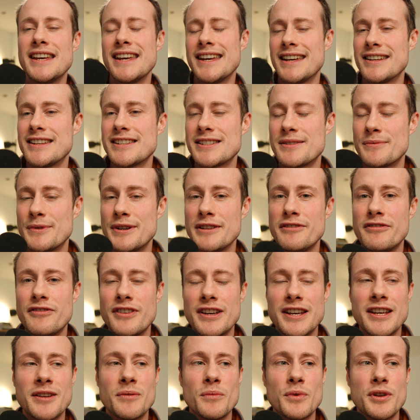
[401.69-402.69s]
Doesn't really fit
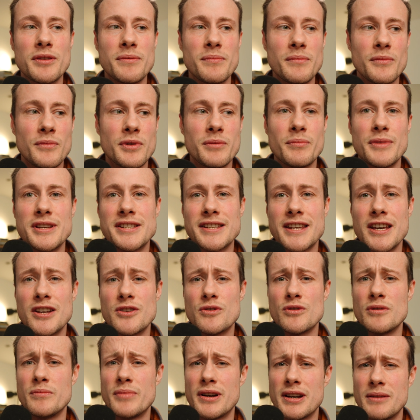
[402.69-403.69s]
in with my
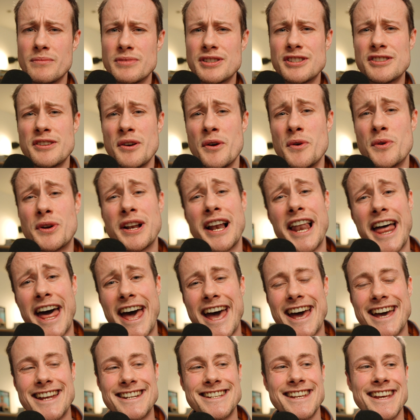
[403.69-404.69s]
schedule, but I'm so
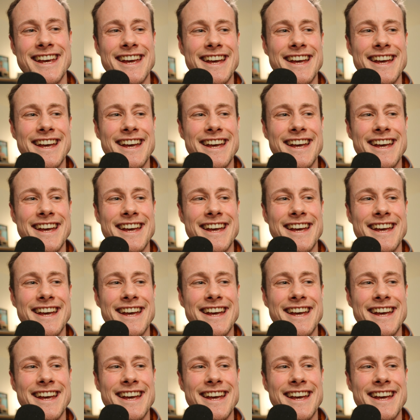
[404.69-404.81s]
glad